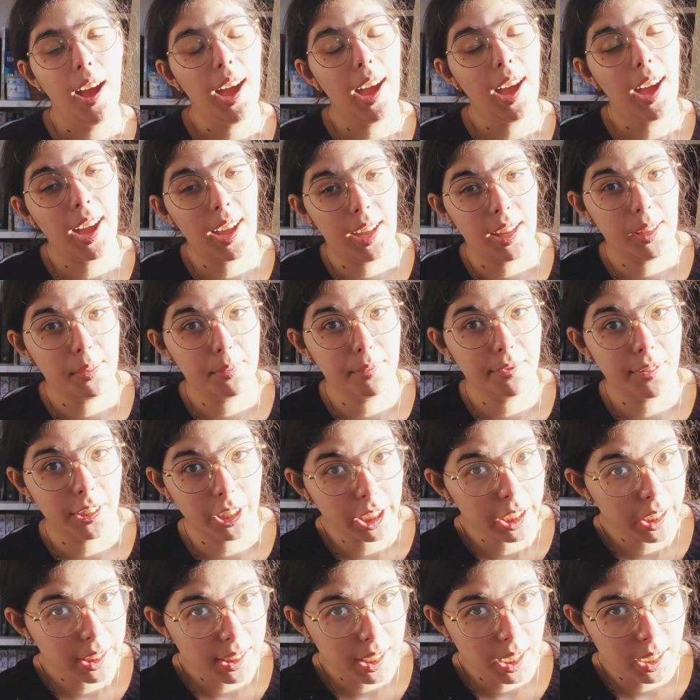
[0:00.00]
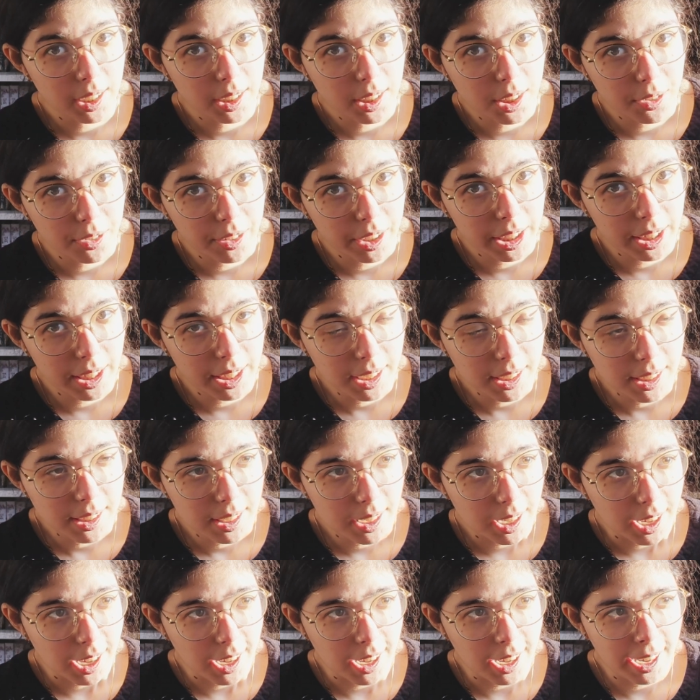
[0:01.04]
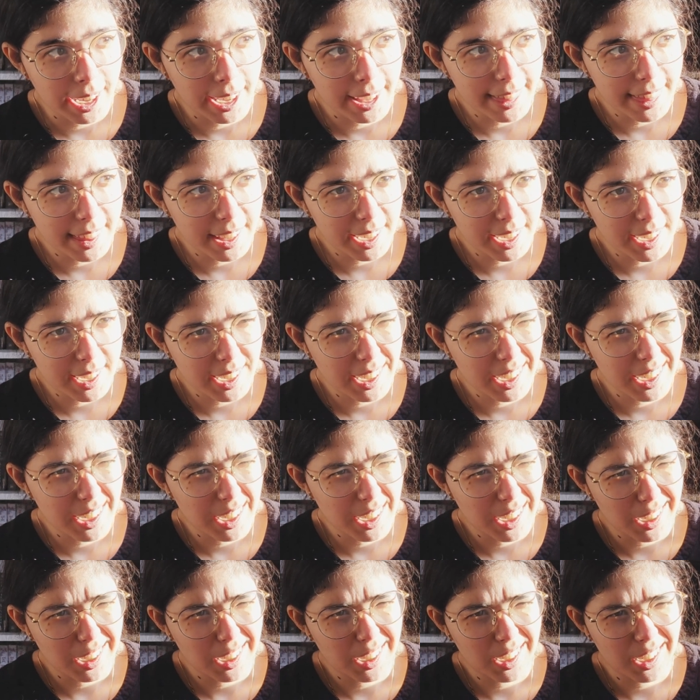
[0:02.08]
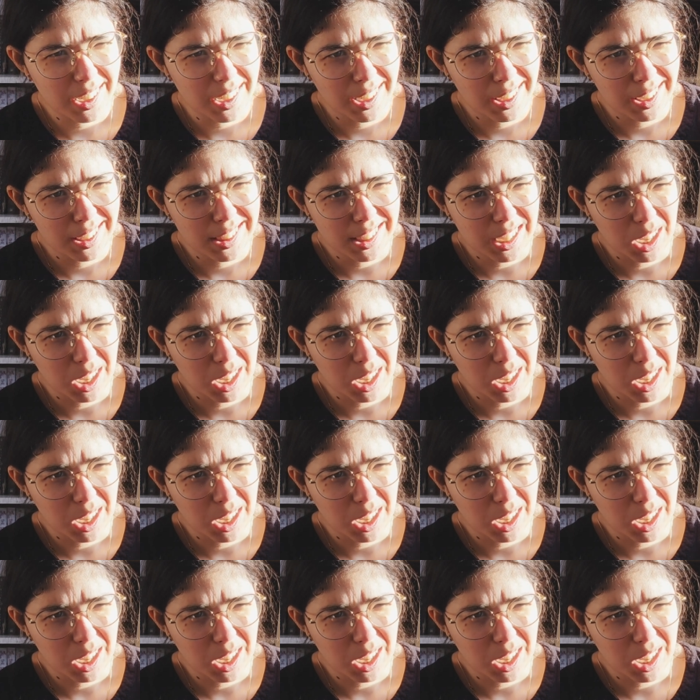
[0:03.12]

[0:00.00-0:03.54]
I am very excited to read this. I think it's